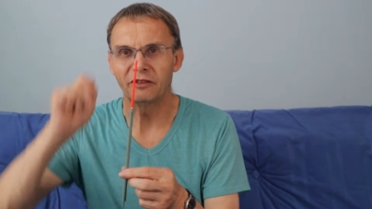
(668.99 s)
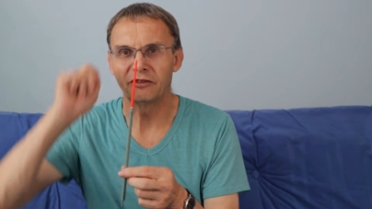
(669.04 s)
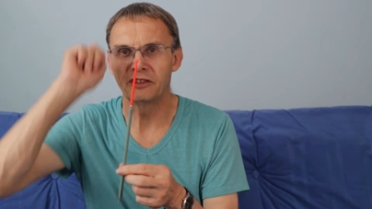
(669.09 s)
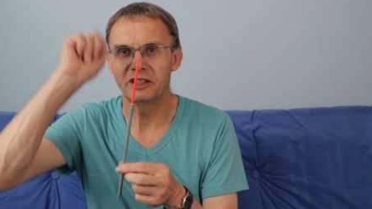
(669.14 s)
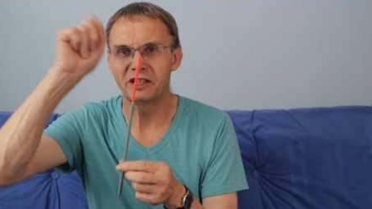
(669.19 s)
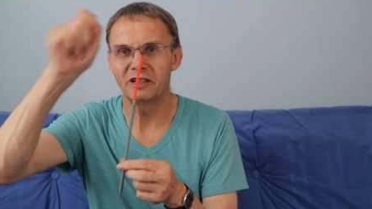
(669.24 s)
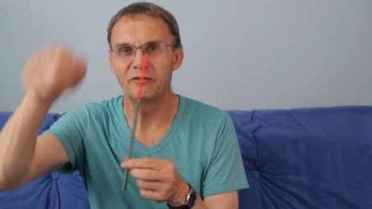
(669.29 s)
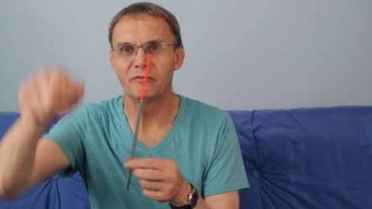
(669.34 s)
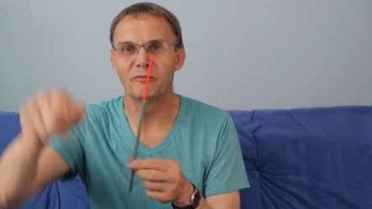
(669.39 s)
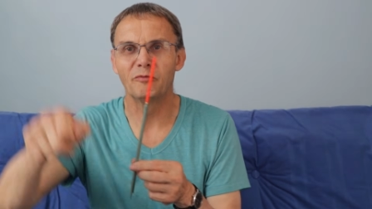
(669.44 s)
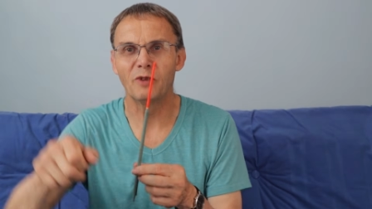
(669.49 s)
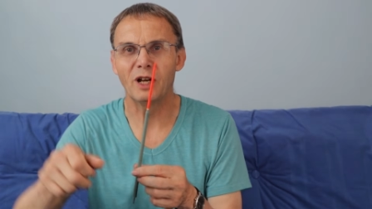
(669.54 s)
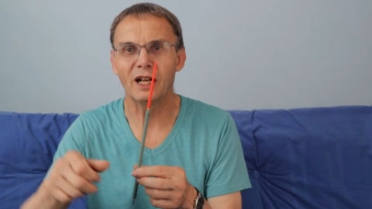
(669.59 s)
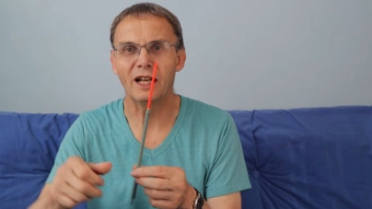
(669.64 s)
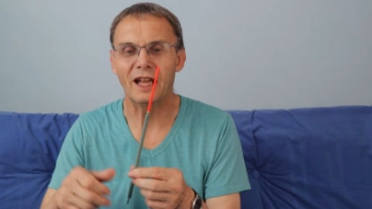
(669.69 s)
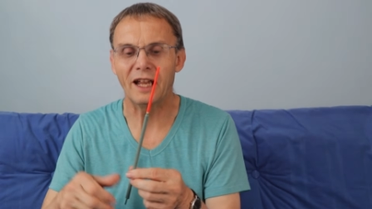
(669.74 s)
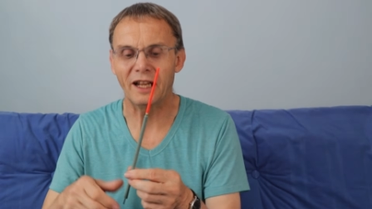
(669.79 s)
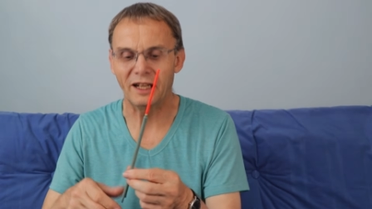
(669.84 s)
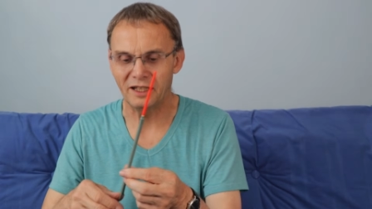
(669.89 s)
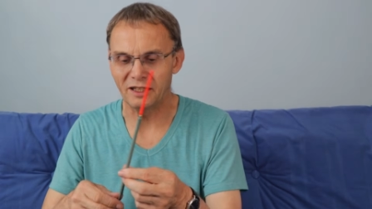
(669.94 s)
fishing well
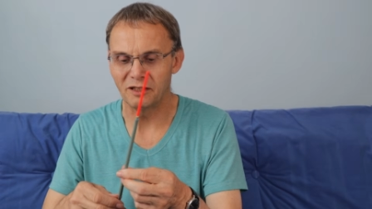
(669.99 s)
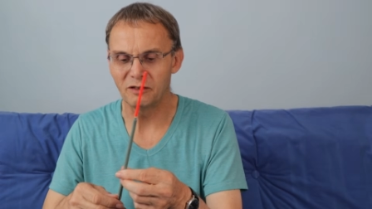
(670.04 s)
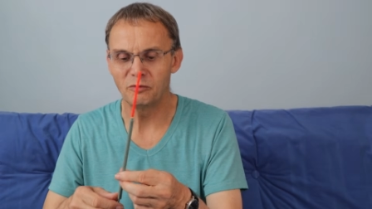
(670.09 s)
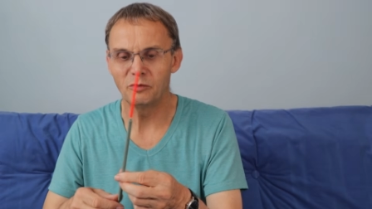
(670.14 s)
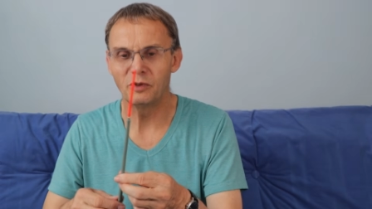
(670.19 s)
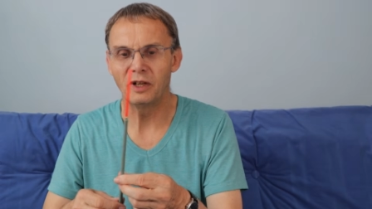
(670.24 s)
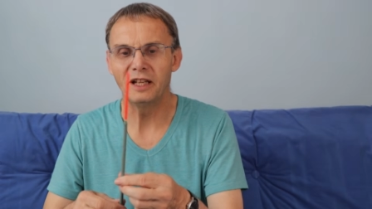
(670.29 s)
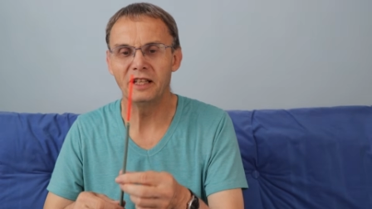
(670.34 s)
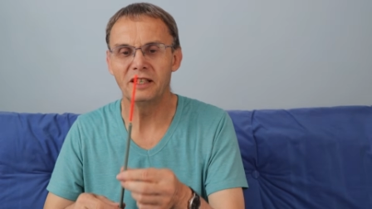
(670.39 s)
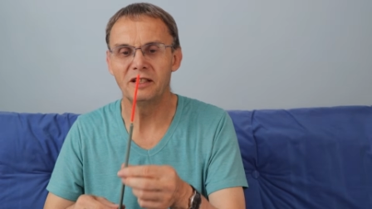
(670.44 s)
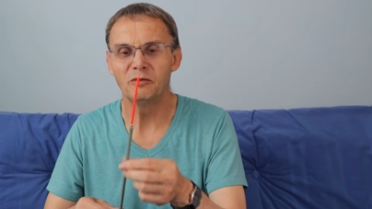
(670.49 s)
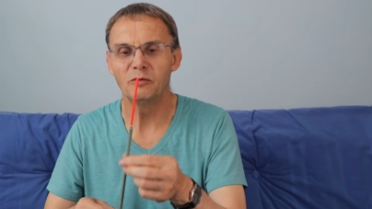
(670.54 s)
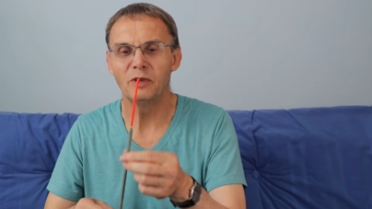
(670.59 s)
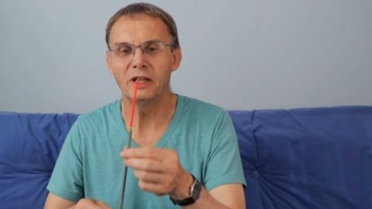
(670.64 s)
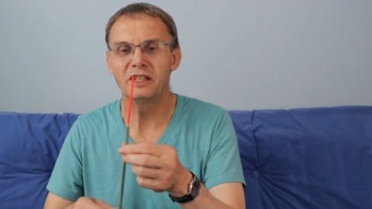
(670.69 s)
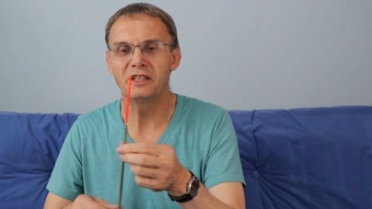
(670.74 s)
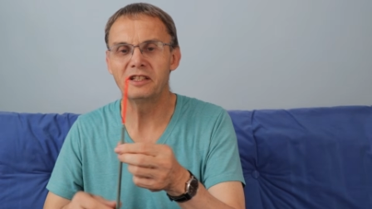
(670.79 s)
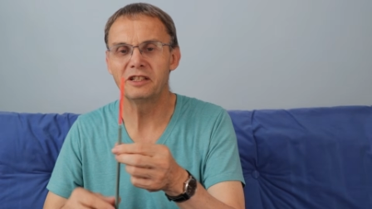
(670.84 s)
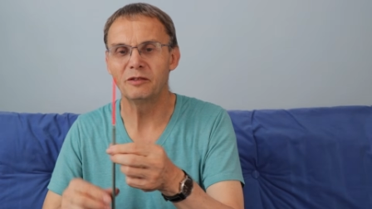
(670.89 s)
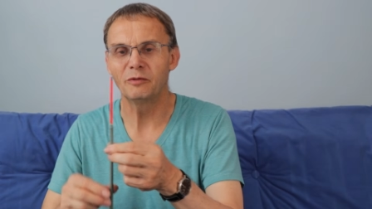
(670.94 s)
out in the
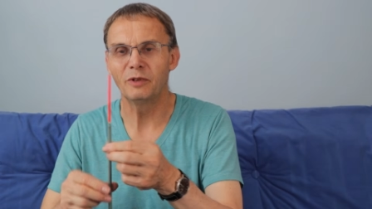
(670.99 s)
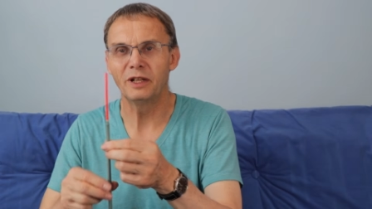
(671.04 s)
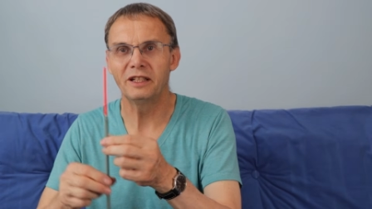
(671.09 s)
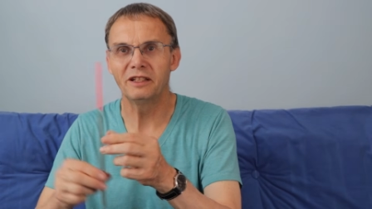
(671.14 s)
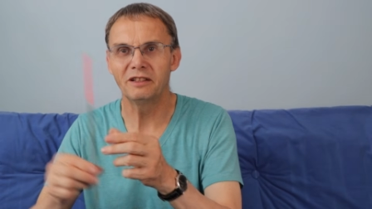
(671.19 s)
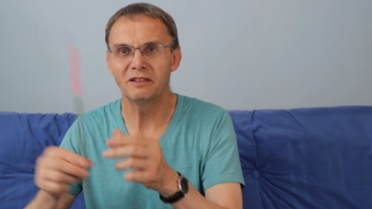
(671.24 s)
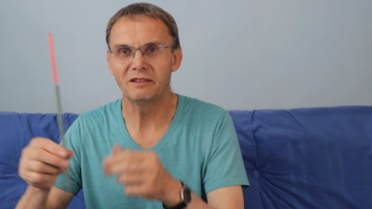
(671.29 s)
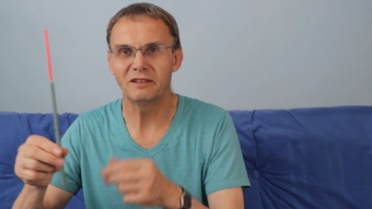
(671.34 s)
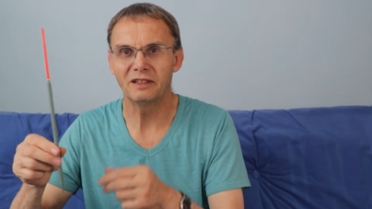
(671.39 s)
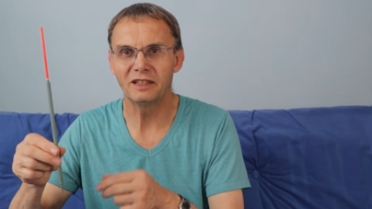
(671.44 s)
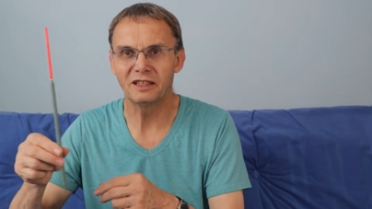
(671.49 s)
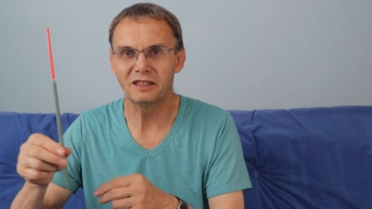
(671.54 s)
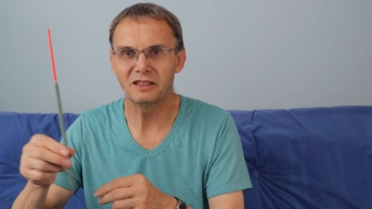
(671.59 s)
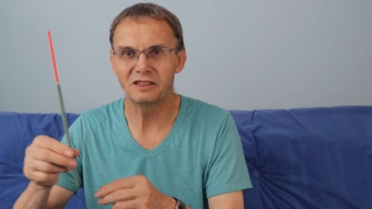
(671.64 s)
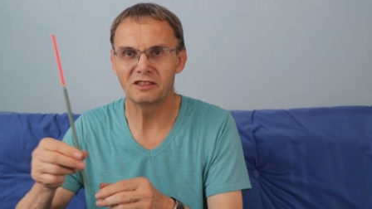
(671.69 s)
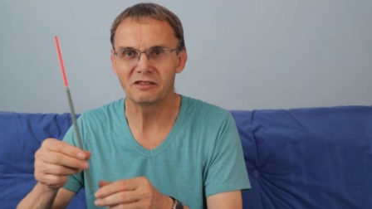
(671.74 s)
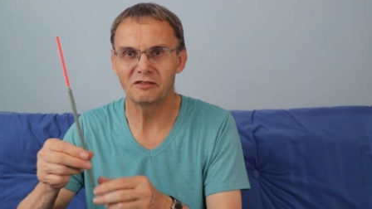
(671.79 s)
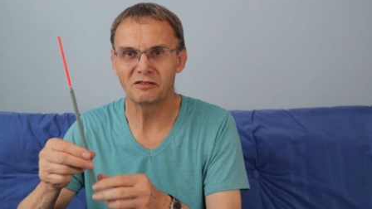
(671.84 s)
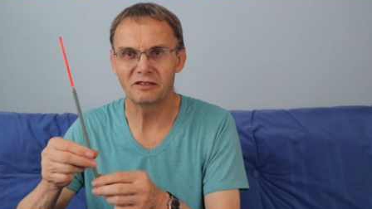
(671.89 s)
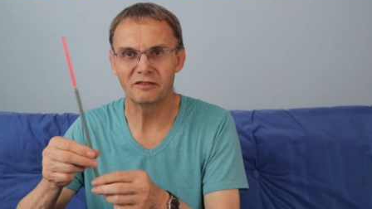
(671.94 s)
winter when
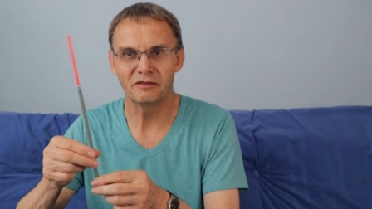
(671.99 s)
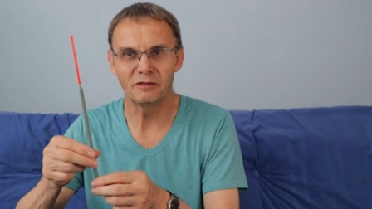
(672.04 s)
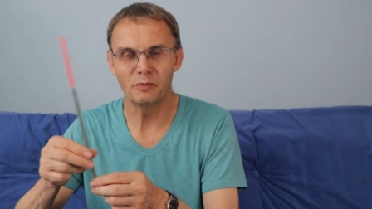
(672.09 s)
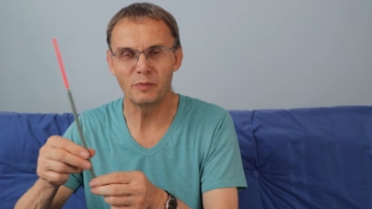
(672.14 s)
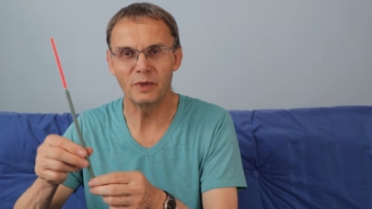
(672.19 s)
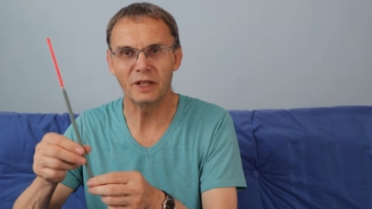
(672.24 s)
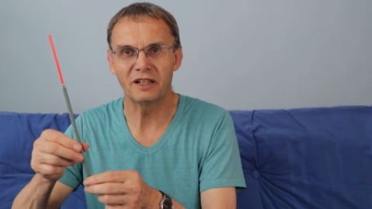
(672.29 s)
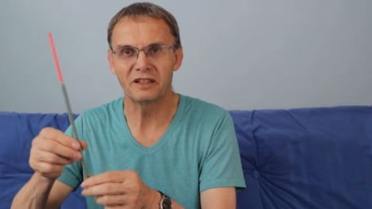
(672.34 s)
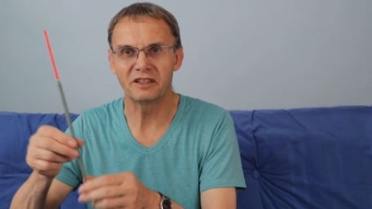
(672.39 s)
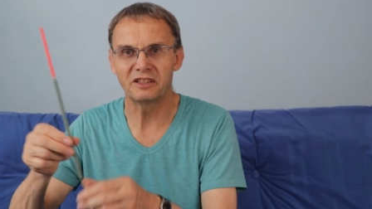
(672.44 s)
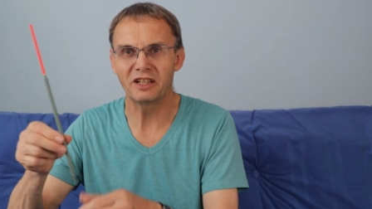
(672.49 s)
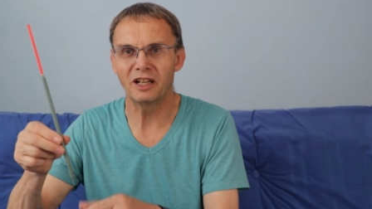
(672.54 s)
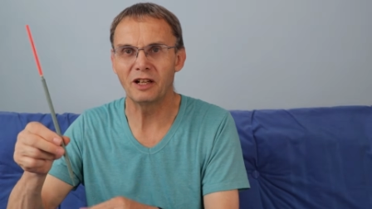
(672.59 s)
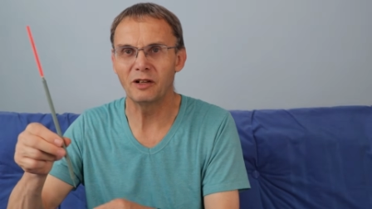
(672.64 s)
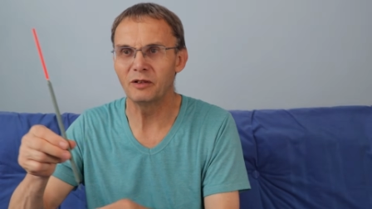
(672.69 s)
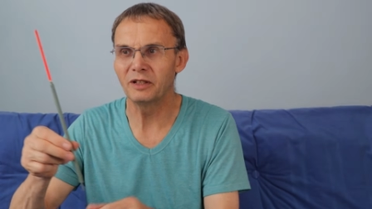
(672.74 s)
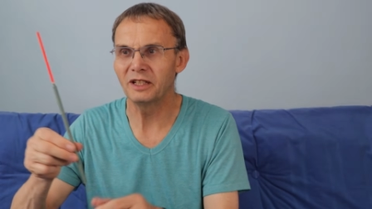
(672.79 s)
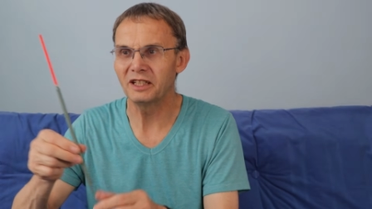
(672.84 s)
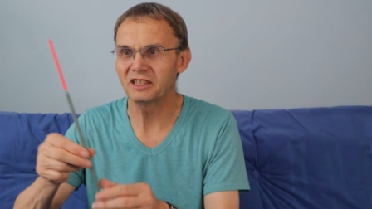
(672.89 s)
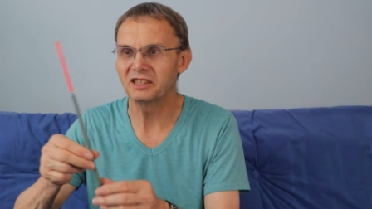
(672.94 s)
it's sort of a bit of
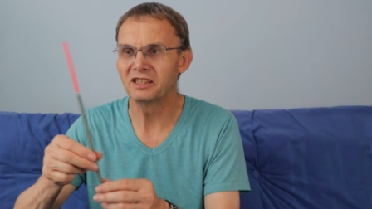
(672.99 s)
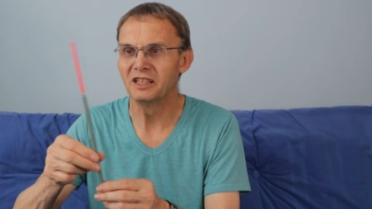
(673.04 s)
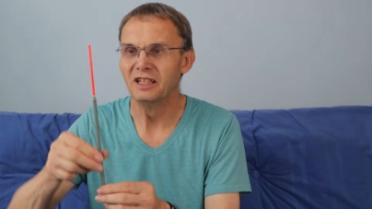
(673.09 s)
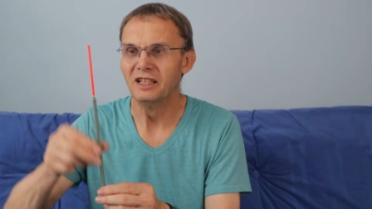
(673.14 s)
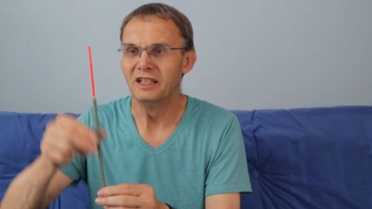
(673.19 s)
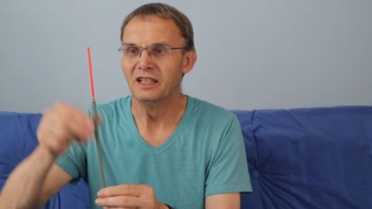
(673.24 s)
tow and it's